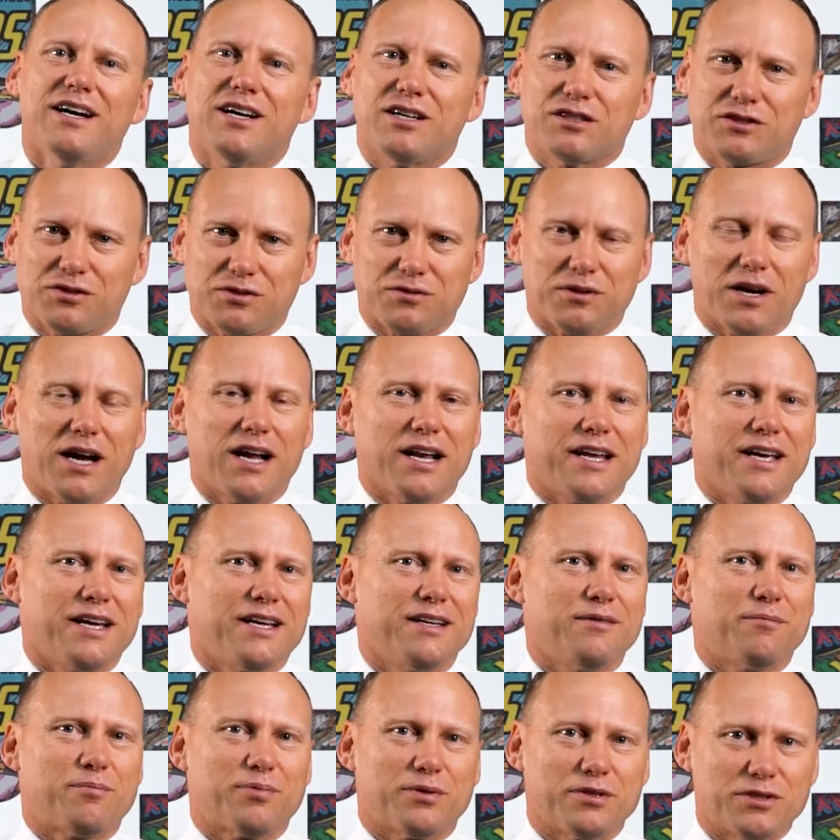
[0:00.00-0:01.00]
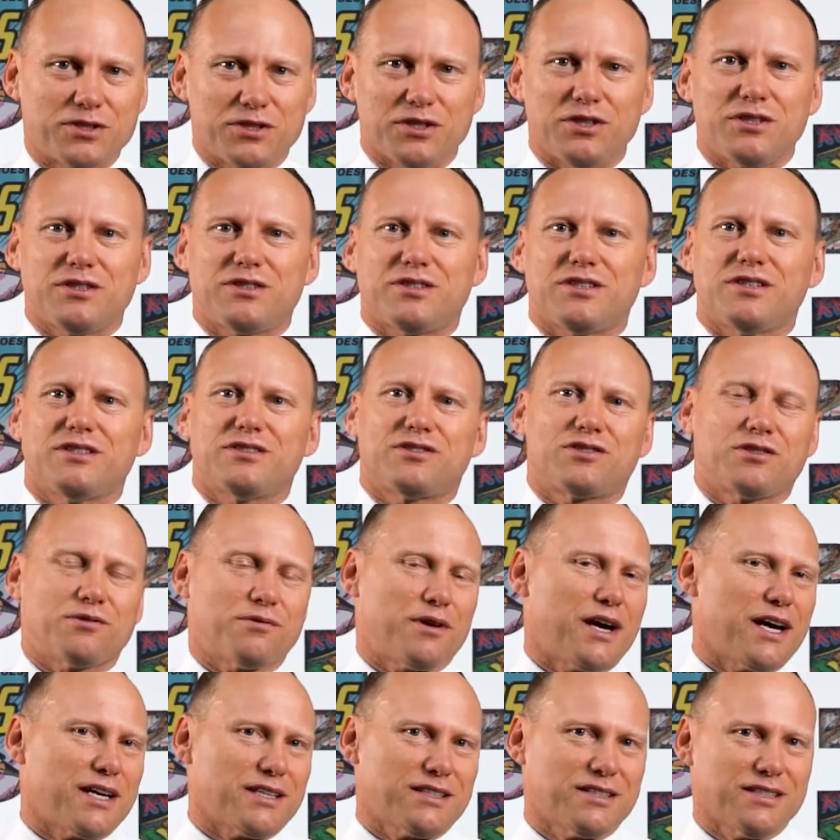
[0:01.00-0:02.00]
Australian producers,
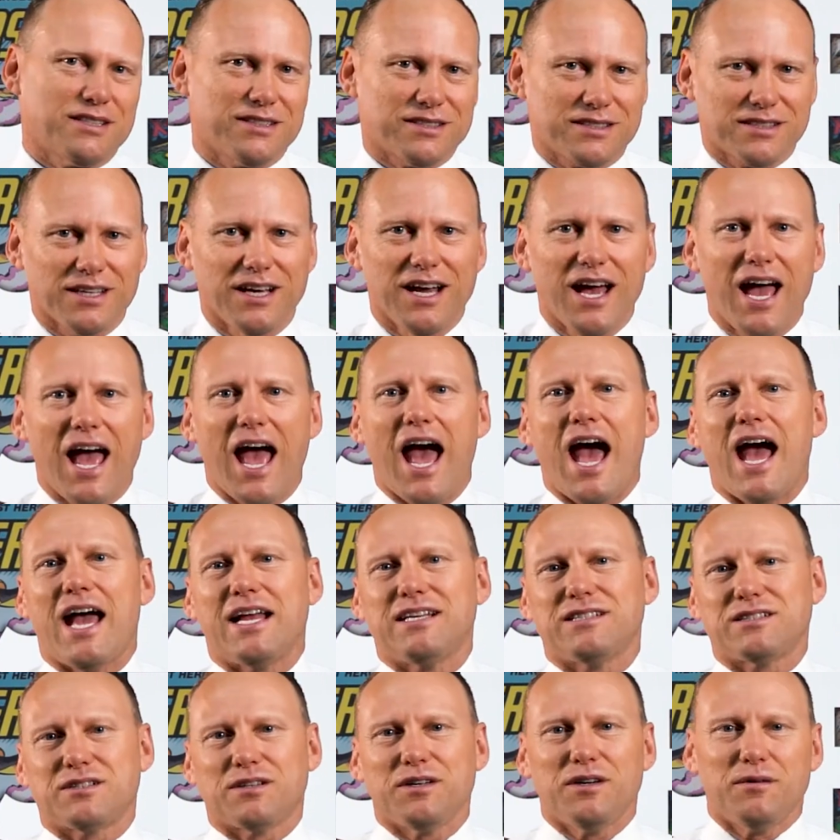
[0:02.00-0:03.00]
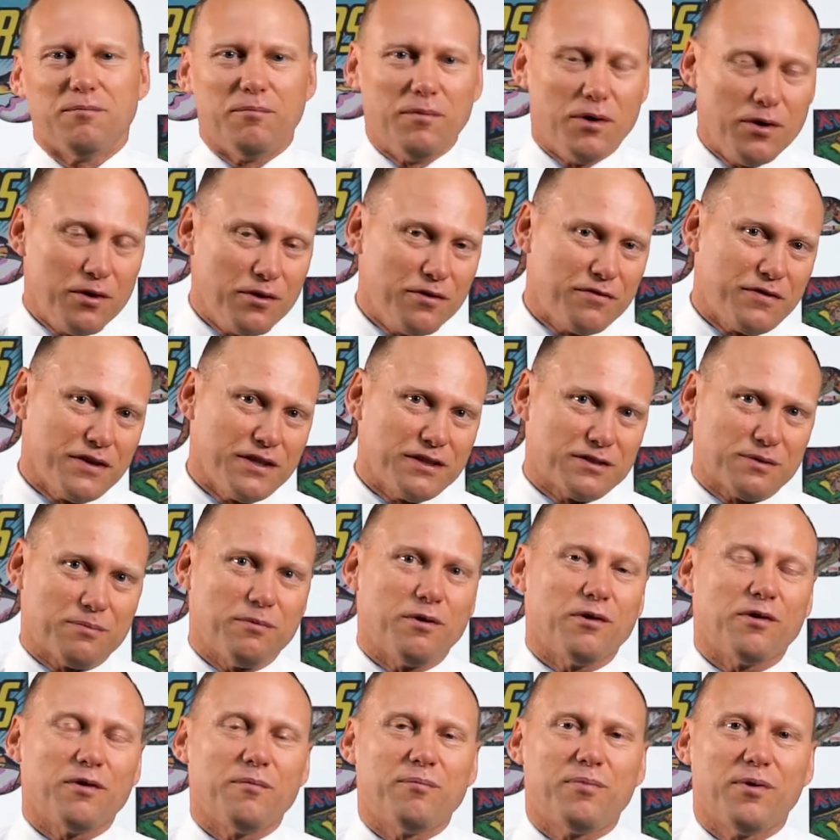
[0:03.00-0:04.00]
directors, and movies,
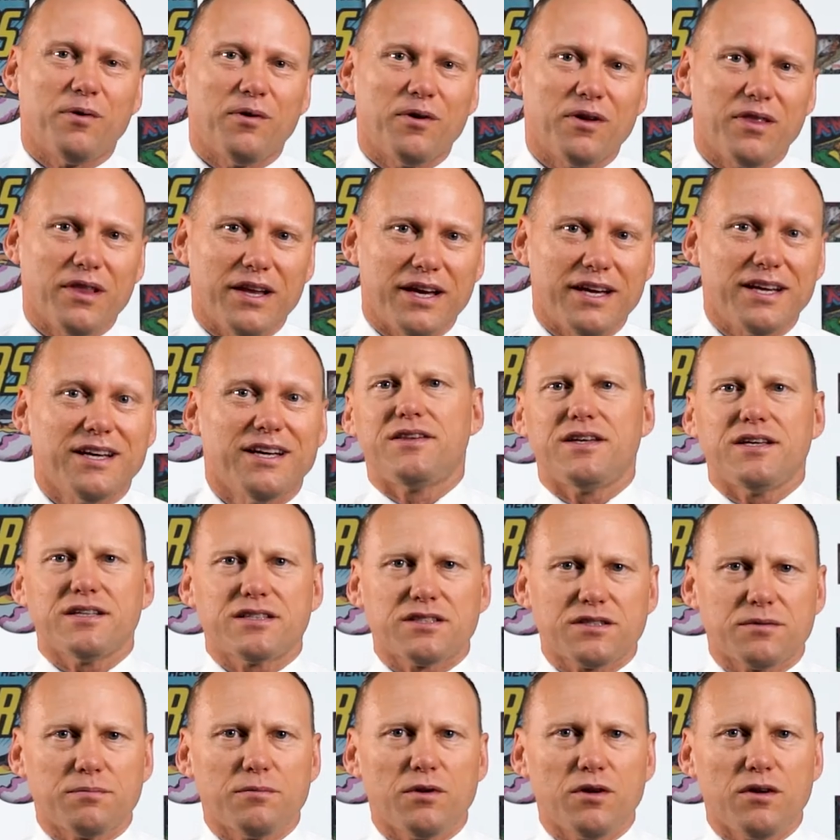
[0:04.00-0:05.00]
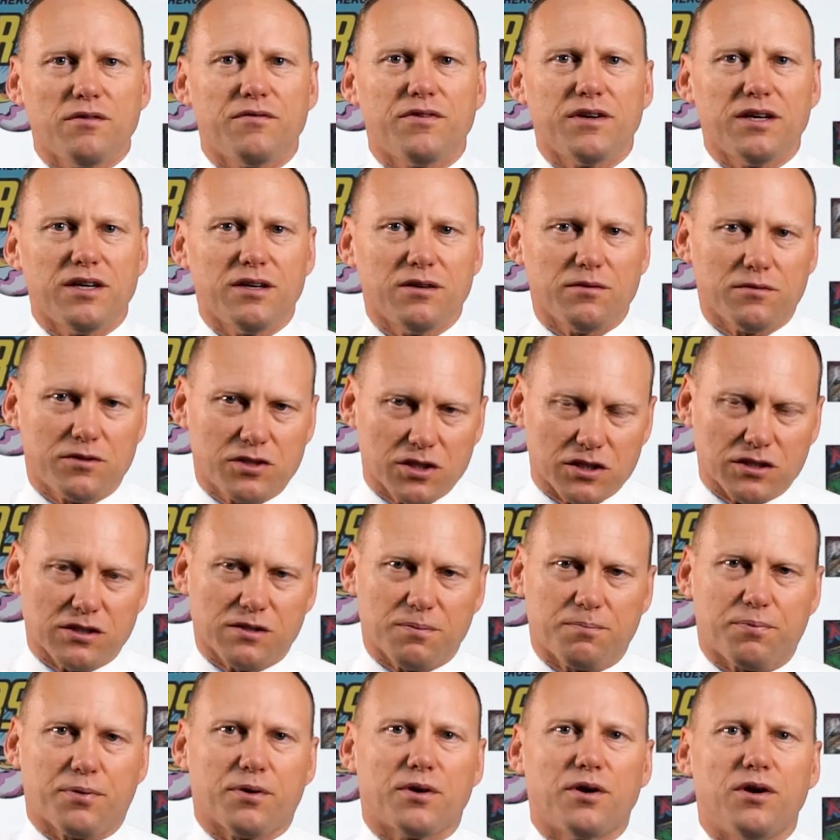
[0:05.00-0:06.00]
more importantly. This movie
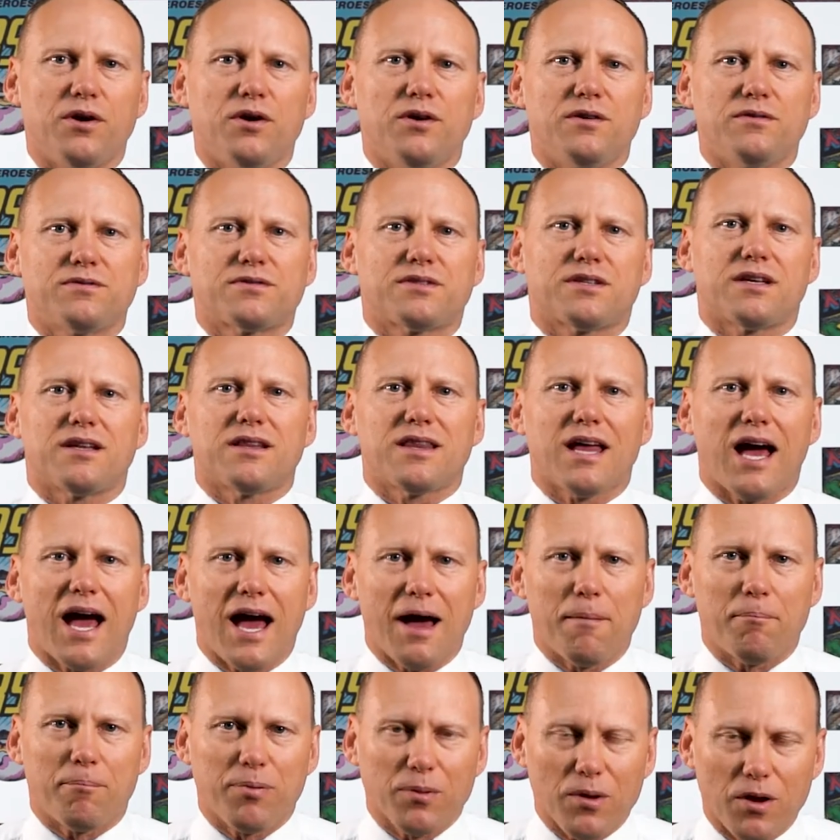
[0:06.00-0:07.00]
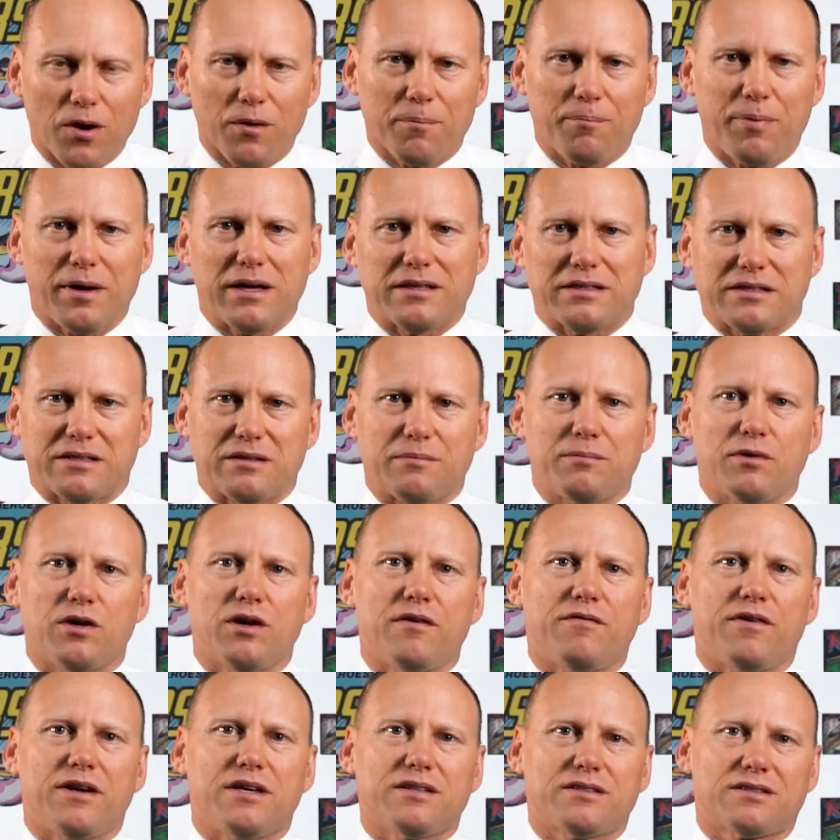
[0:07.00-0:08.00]
just proves that blockbuster
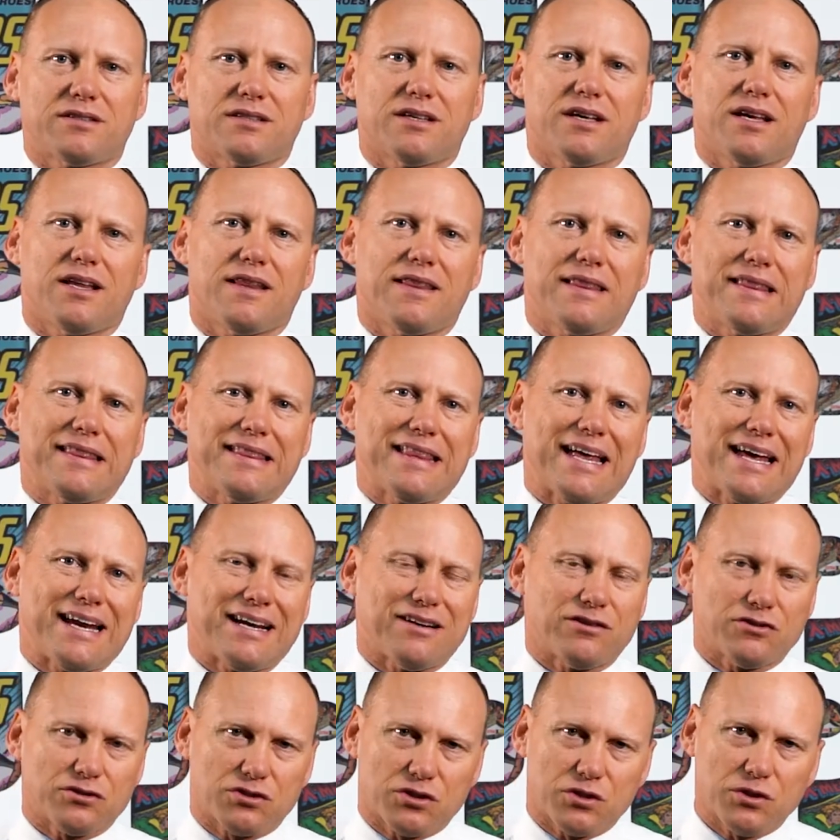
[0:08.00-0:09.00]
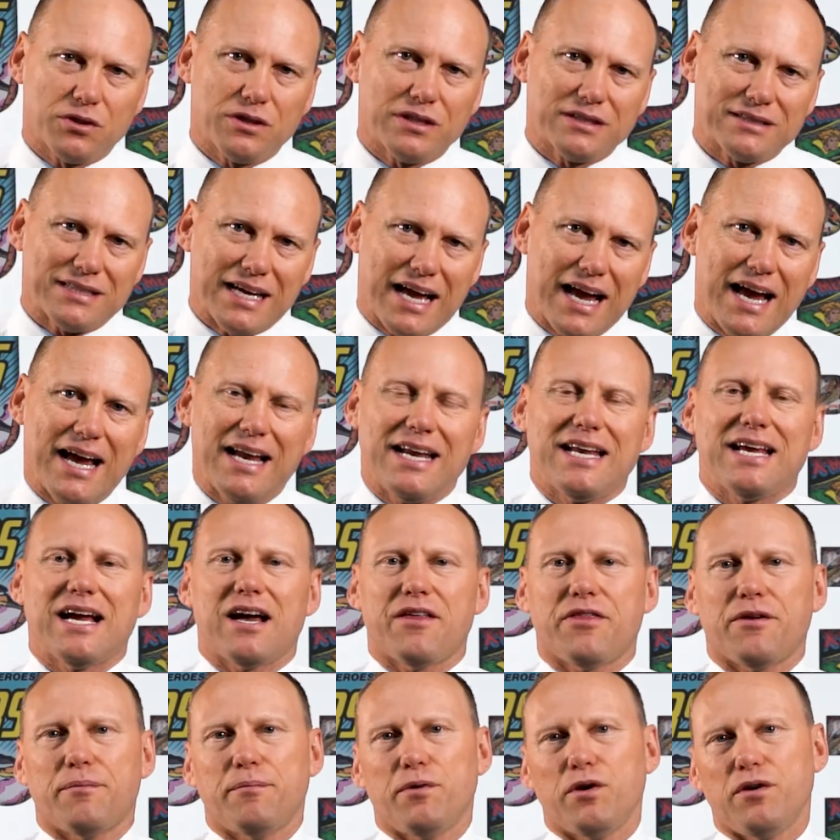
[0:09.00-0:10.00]
movies that are as good as any
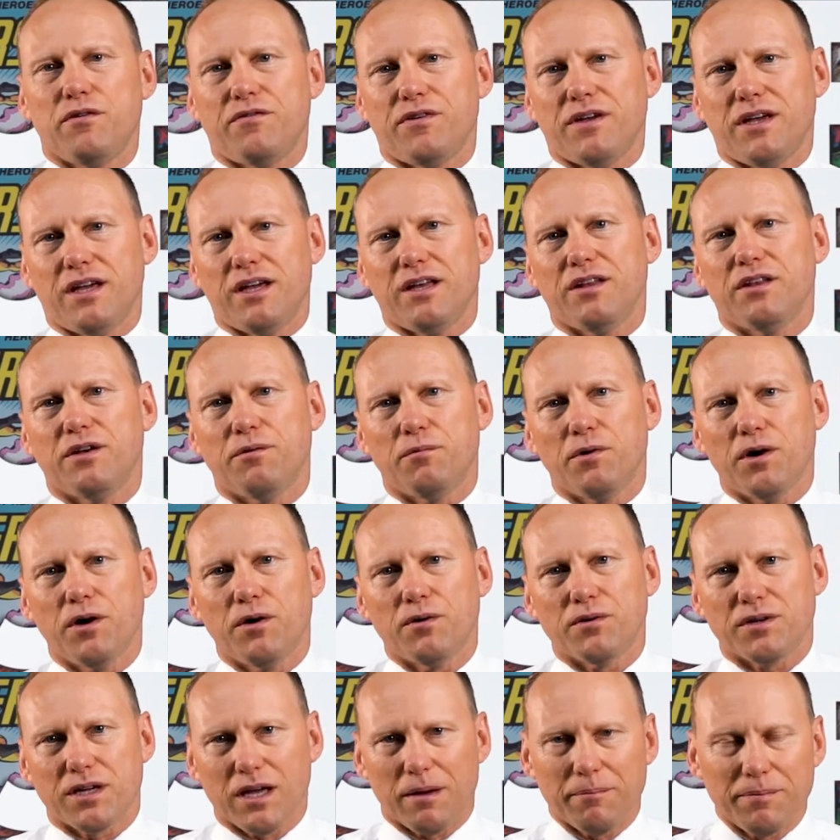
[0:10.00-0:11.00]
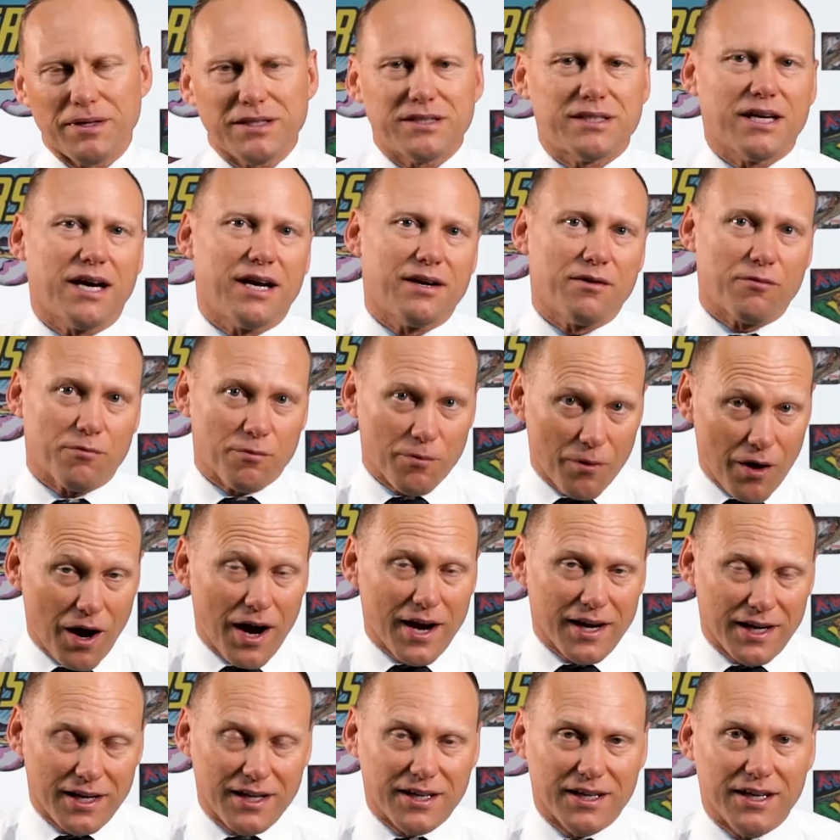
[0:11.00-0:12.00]
other movie in the world can be done
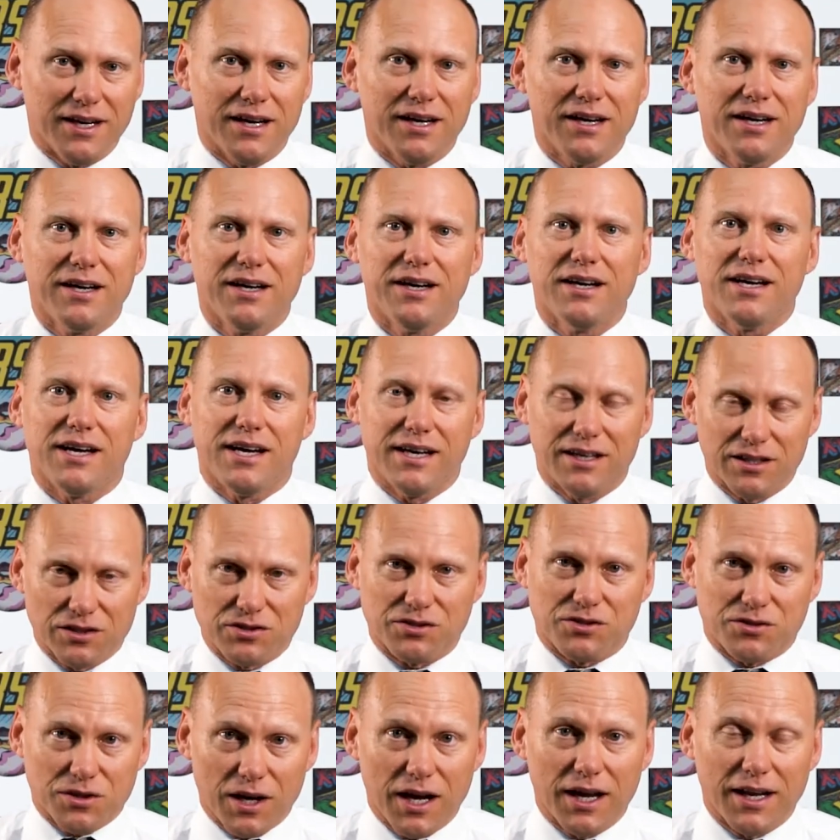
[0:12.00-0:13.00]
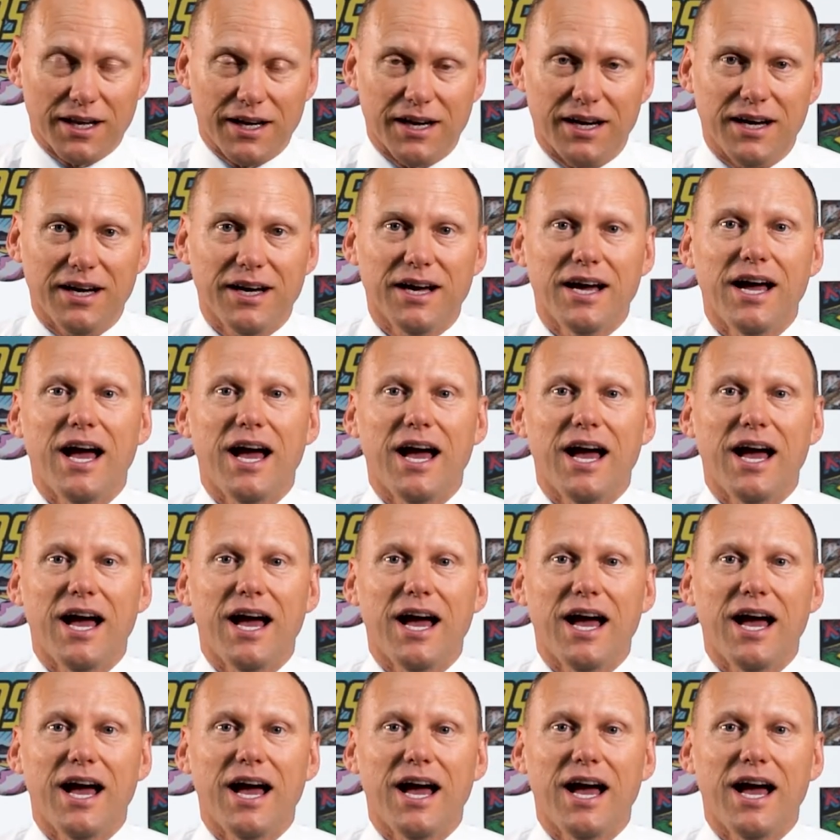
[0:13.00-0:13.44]
right here in Australia.